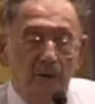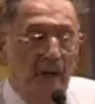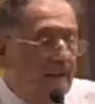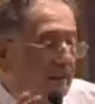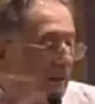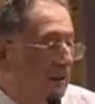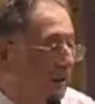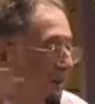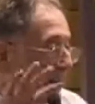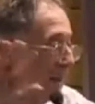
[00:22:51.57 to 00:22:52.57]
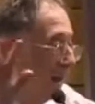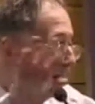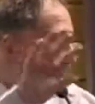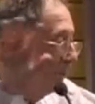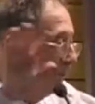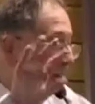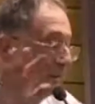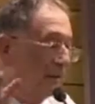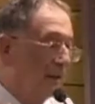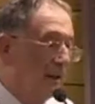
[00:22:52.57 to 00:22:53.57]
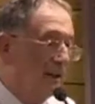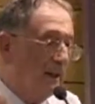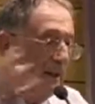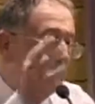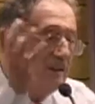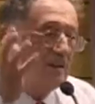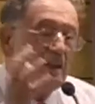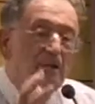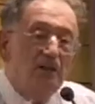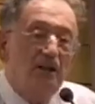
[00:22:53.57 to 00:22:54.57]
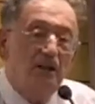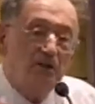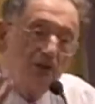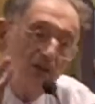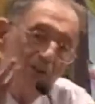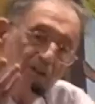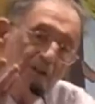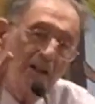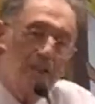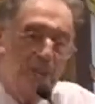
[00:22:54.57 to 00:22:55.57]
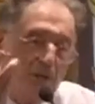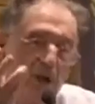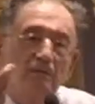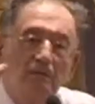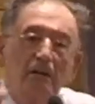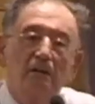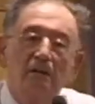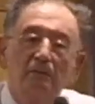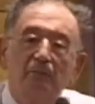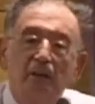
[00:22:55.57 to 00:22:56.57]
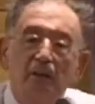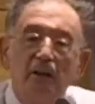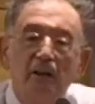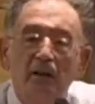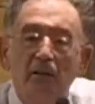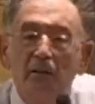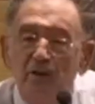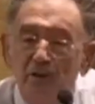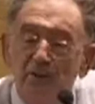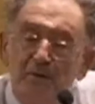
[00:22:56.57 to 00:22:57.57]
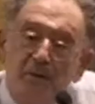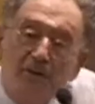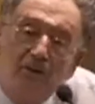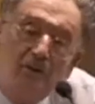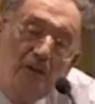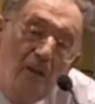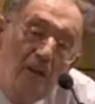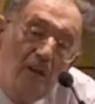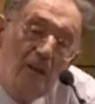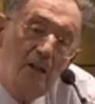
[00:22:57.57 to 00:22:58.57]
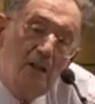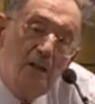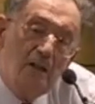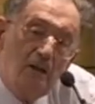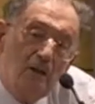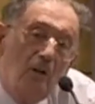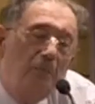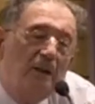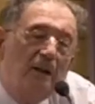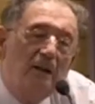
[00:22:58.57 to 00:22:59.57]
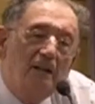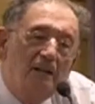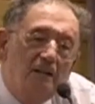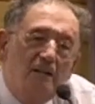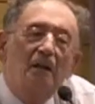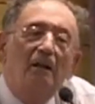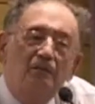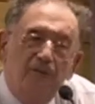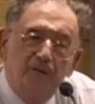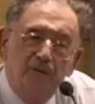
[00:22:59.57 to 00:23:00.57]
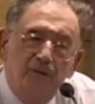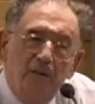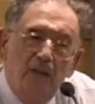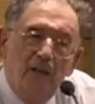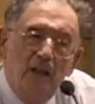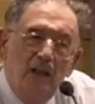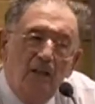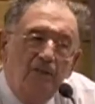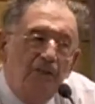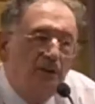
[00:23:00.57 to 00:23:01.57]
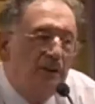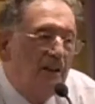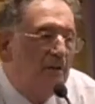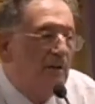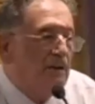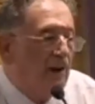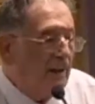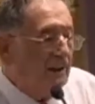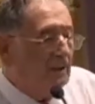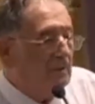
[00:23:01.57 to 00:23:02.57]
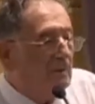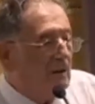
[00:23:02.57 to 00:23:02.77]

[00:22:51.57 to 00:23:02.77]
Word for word: Ethnically, they are different. They have the same religion or the same general image of a religion. Complicated stuff. And for the radical